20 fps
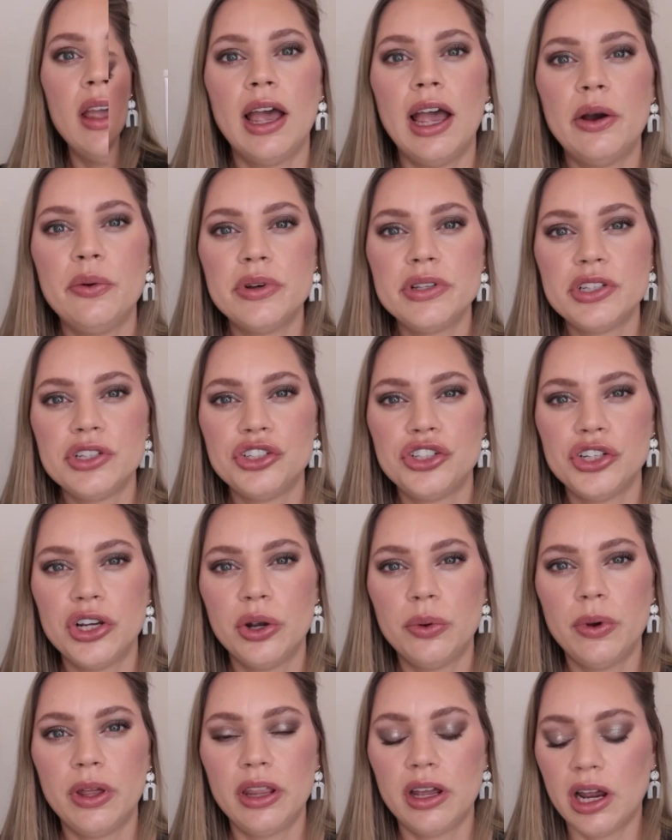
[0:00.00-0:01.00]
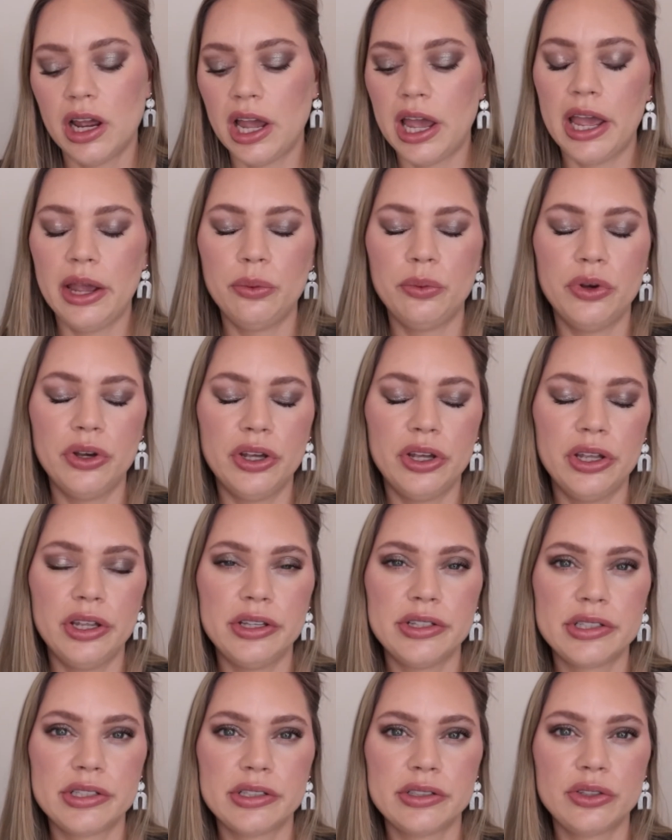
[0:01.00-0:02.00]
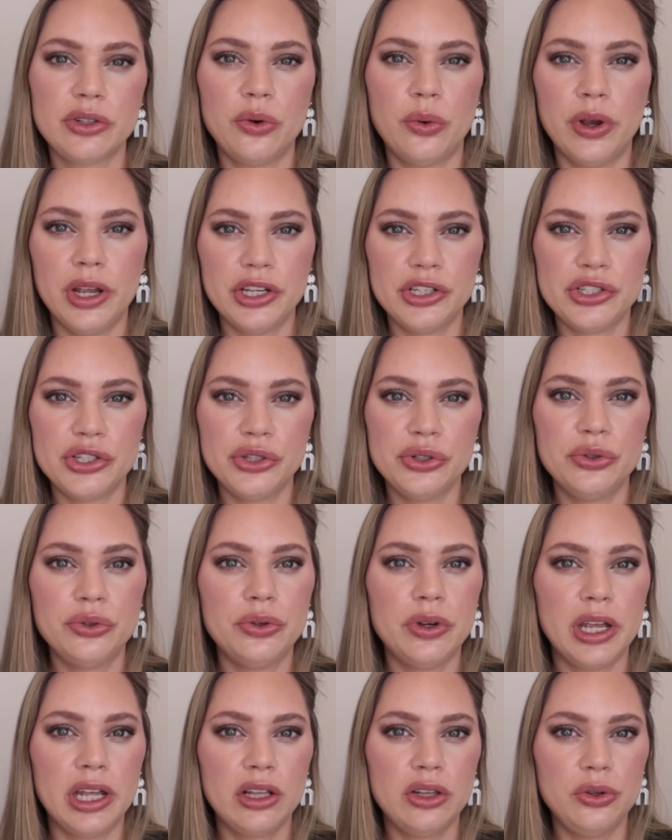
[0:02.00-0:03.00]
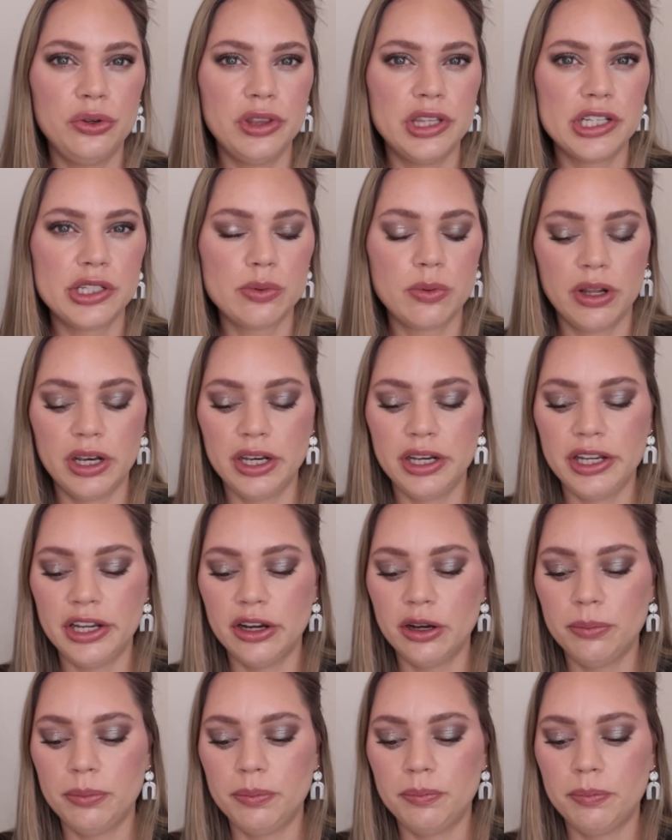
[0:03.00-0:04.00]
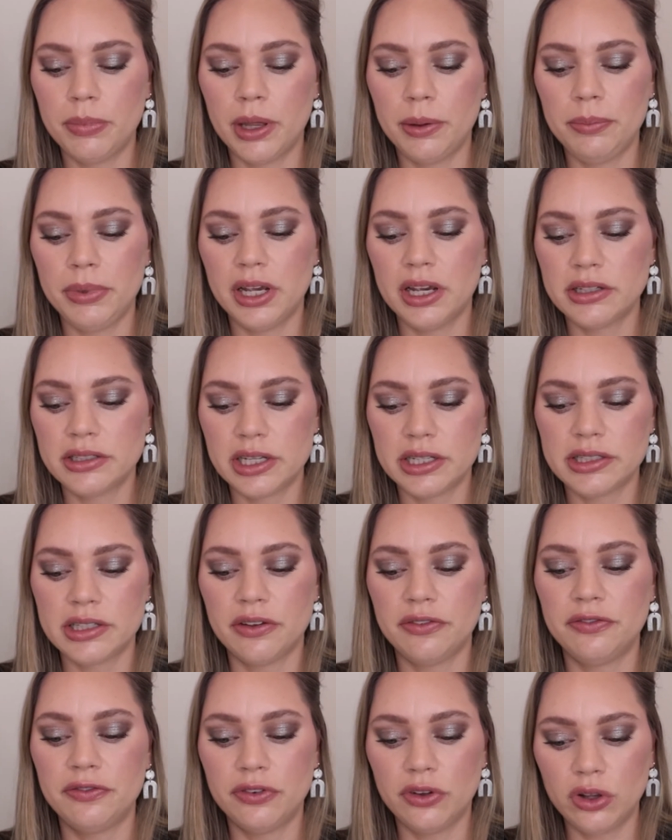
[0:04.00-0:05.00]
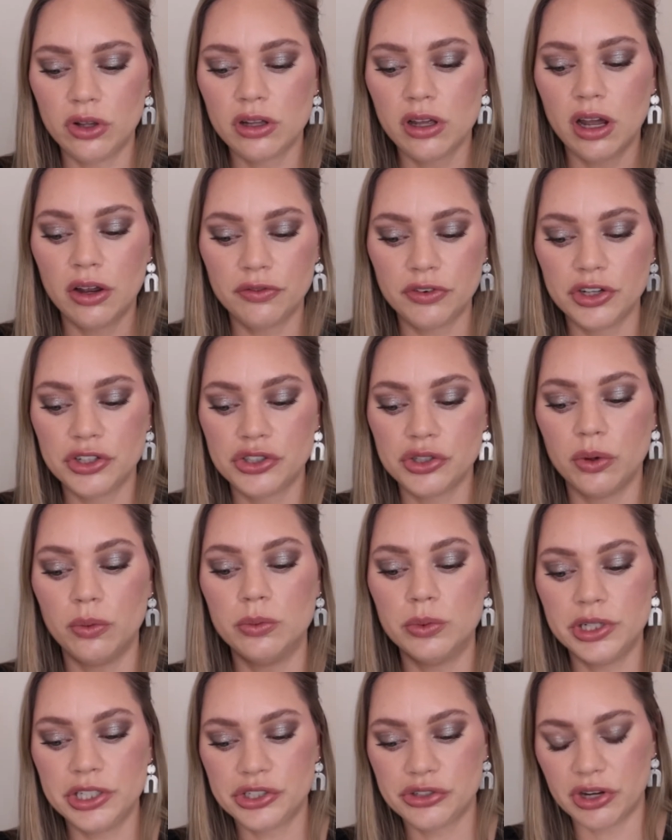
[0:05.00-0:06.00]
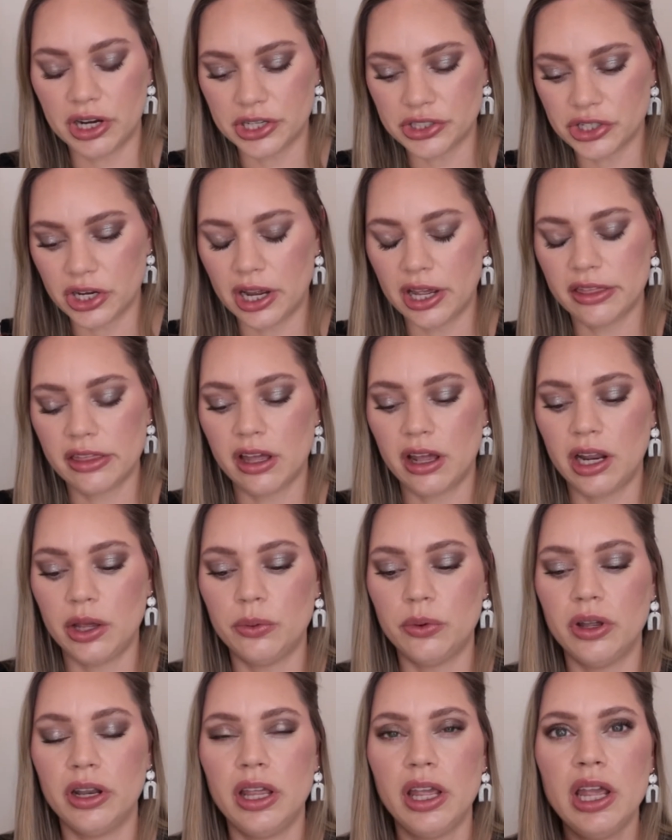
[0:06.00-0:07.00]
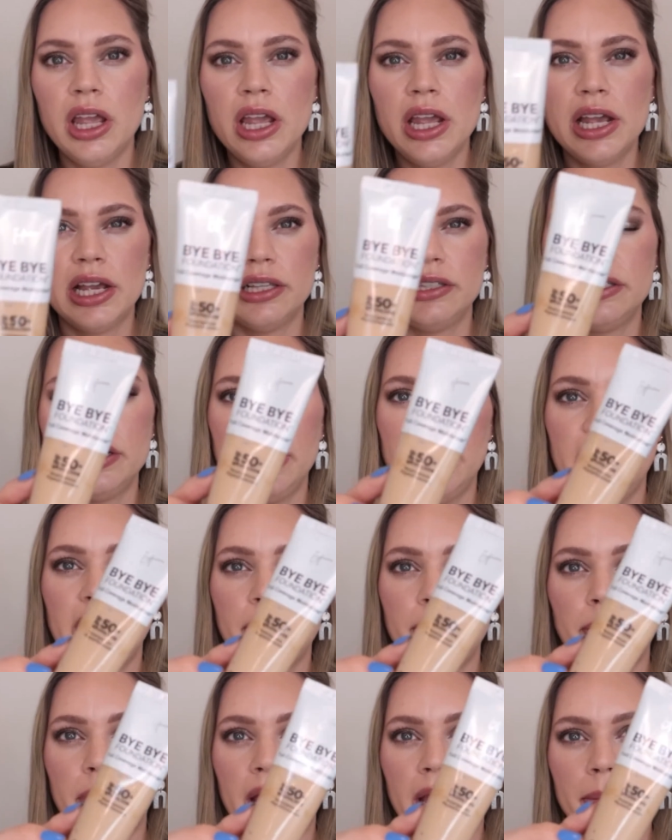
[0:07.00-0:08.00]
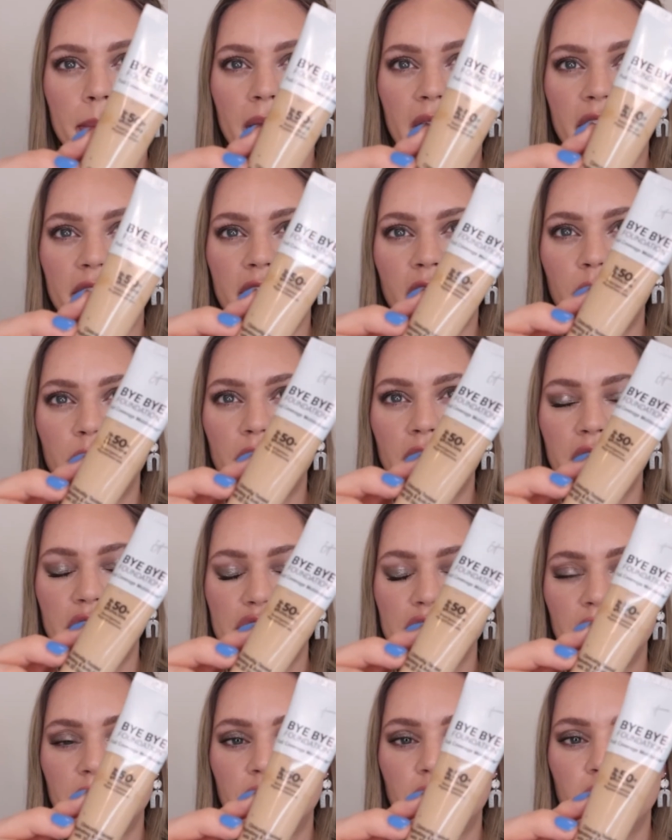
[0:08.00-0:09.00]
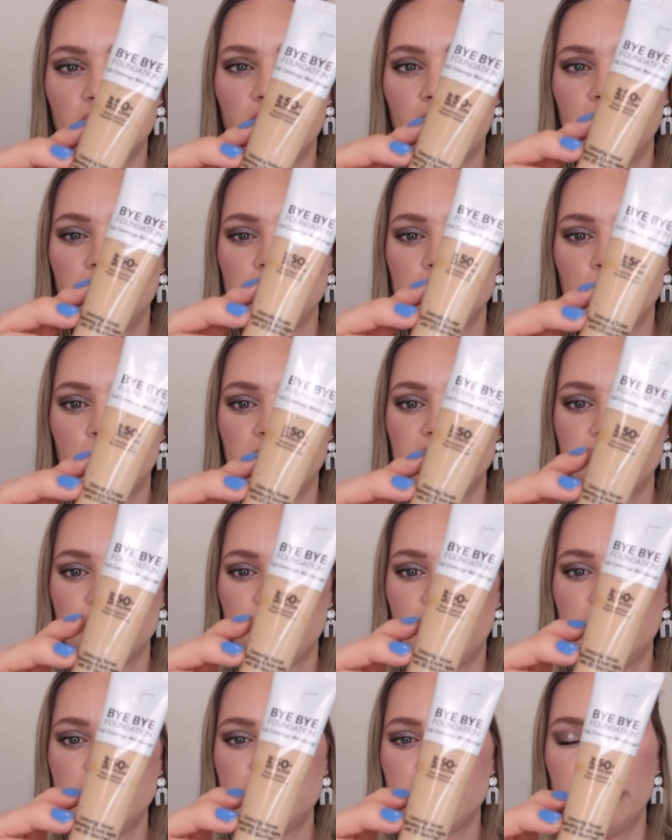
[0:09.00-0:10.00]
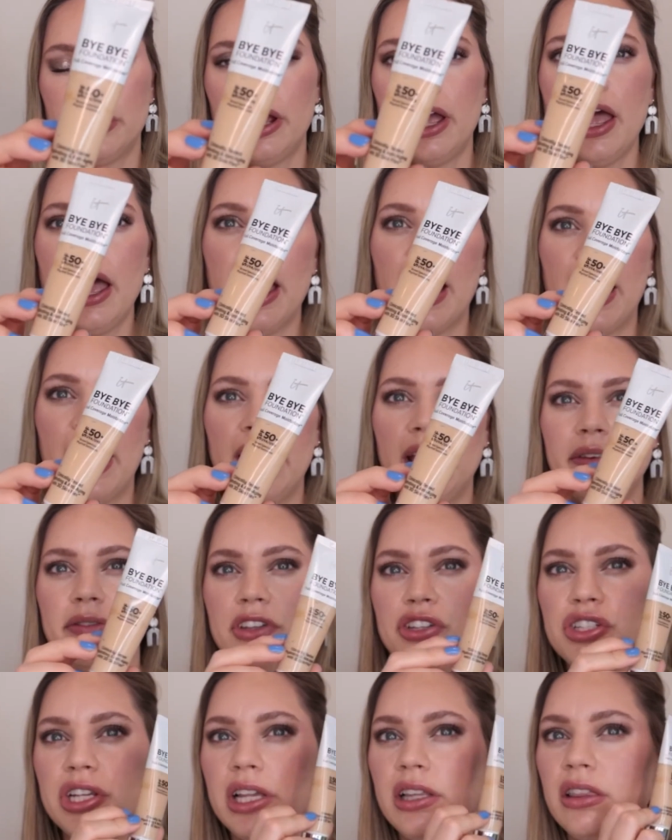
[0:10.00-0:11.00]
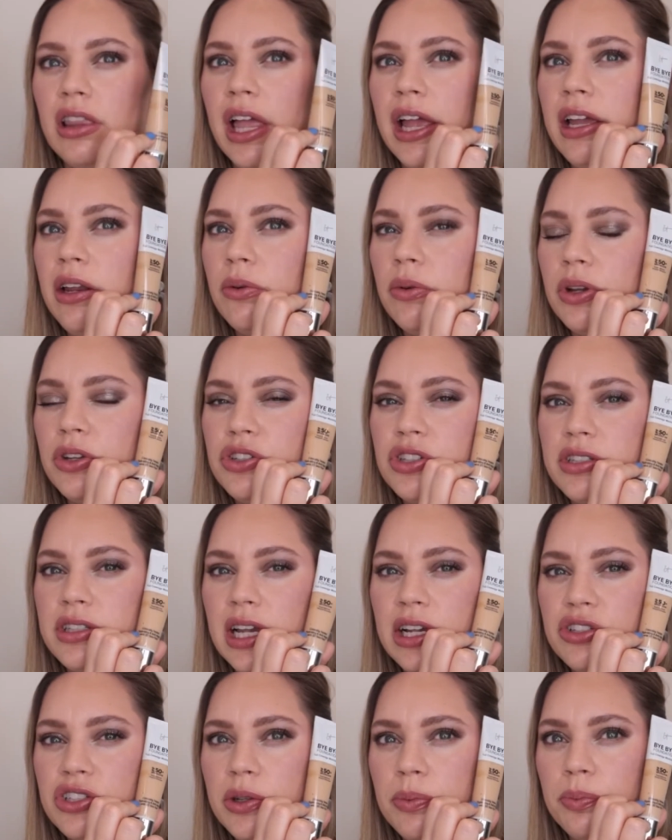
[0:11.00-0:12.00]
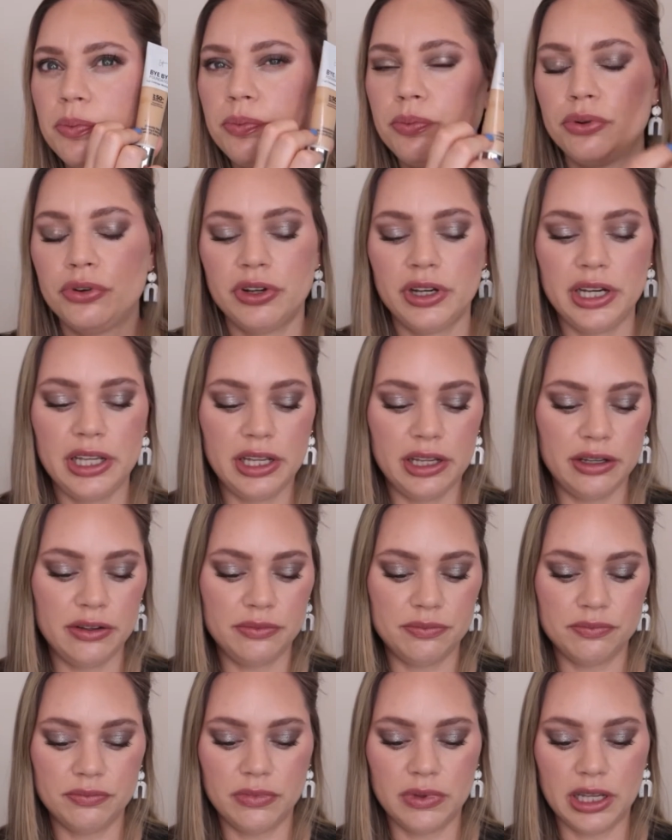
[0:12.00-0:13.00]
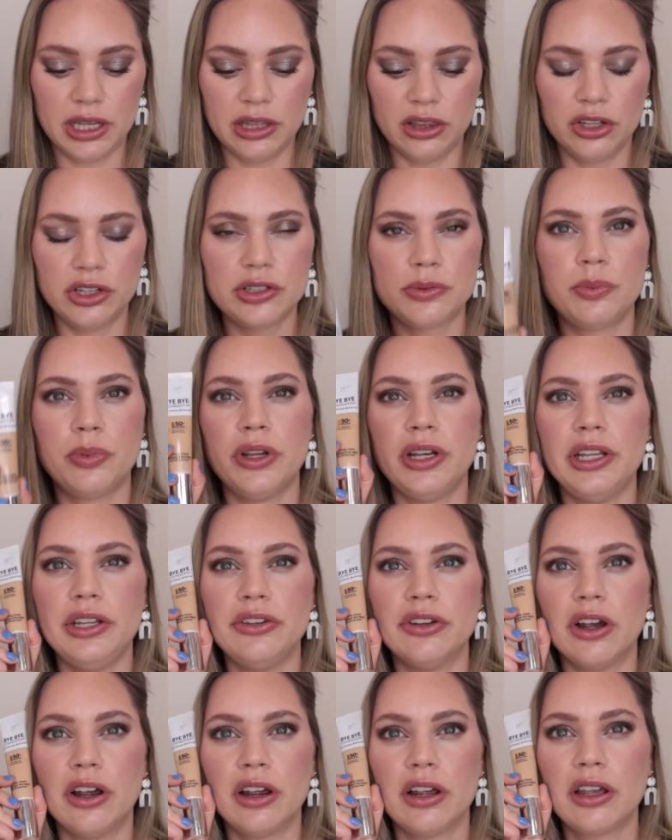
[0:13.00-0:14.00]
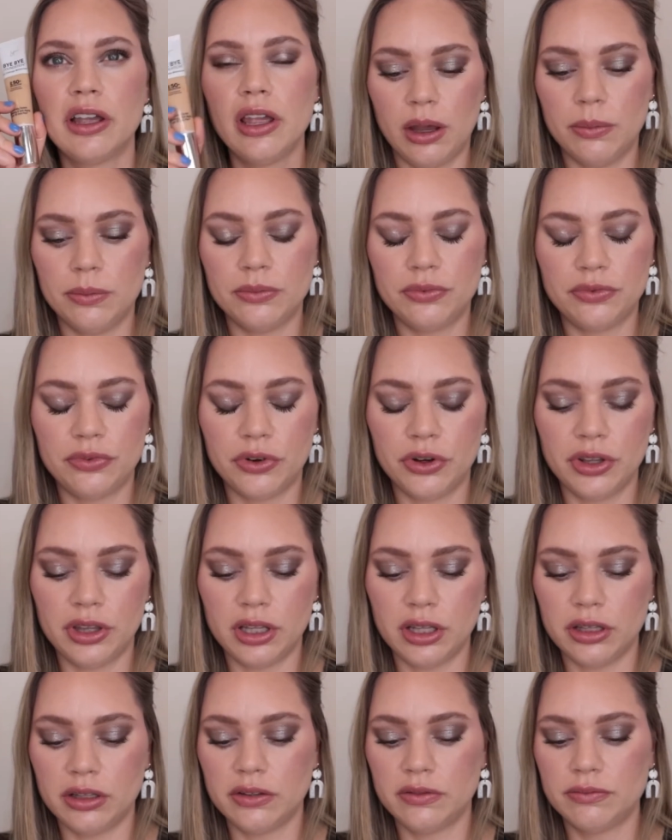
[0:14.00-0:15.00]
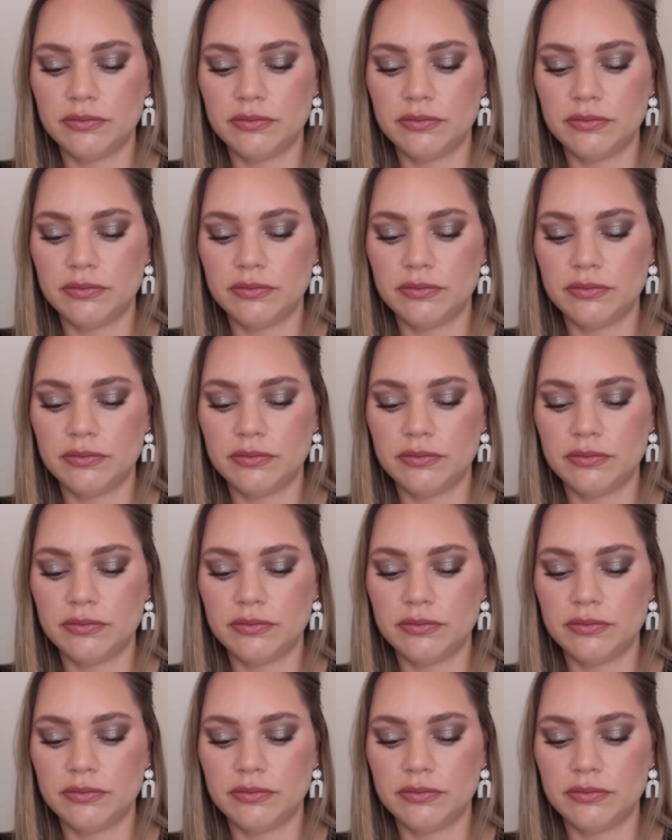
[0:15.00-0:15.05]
I wasn't sure whether I was going to include this one in here, but because it's a full coverage moisturizer, I thought I would. It's the It Bye Bye Foundation Full Coverage Moisturizer. I have the shade Light, which is actually pretty, it looks pretty dark for the